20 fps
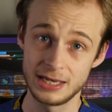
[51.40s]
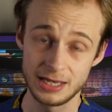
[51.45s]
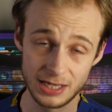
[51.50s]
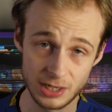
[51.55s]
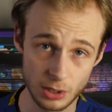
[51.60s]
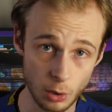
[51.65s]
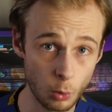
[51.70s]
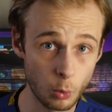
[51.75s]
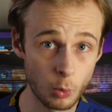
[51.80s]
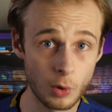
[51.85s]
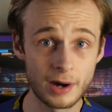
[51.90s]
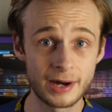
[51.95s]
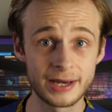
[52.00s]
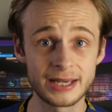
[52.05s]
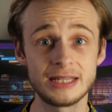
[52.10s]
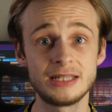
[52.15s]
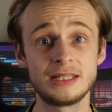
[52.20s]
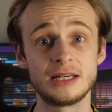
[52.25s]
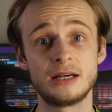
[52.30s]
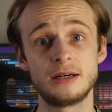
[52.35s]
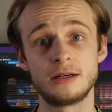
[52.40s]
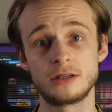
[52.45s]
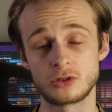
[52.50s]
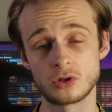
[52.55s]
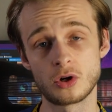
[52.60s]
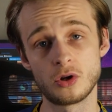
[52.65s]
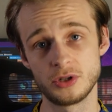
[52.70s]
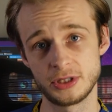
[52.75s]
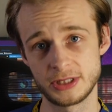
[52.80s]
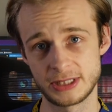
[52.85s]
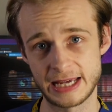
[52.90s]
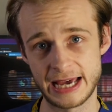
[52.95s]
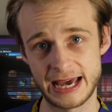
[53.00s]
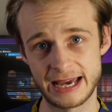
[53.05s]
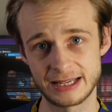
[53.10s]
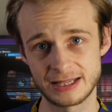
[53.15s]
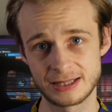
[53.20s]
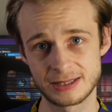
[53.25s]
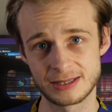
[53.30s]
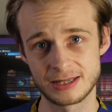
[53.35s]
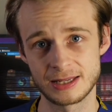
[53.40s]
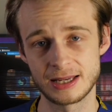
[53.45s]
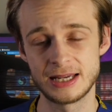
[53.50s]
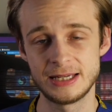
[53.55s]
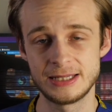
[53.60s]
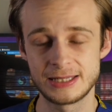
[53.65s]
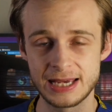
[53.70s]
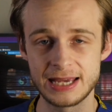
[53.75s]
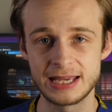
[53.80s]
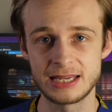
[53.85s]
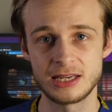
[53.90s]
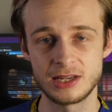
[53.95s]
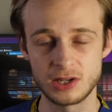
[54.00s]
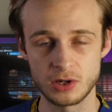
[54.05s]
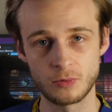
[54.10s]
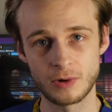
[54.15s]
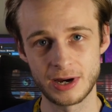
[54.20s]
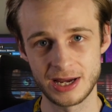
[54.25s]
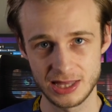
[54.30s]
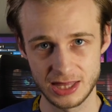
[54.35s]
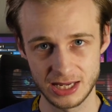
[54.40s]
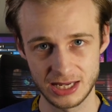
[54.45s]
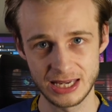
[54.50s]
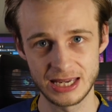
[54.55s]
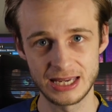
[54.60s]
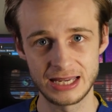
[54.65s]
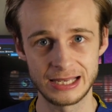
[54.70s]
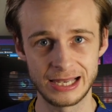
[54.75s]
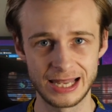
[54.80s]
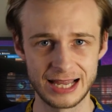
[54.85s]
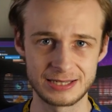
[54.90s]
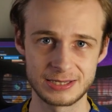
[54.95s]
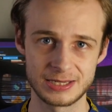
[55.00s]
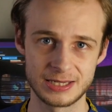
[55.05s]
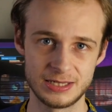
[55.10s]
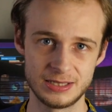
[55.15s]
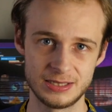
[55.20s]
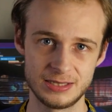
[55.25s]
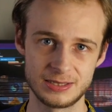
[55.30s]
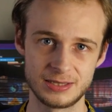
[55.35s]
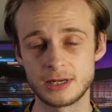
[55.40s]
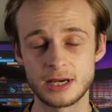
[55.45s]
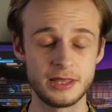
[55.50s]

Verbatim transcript: in a wider context and taking away the key lessons.